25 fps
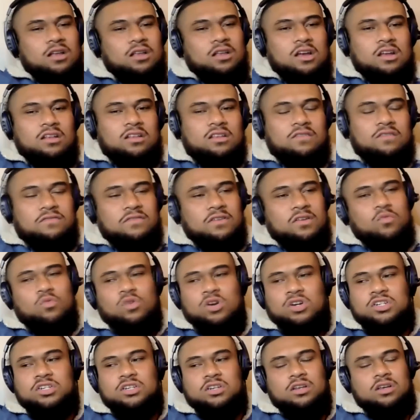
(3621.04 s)
I definitely
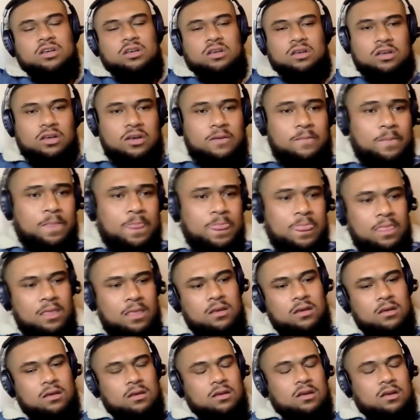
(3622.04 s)
watched it
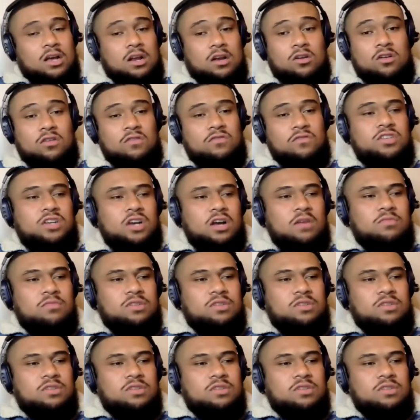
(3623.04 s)
a lot of times.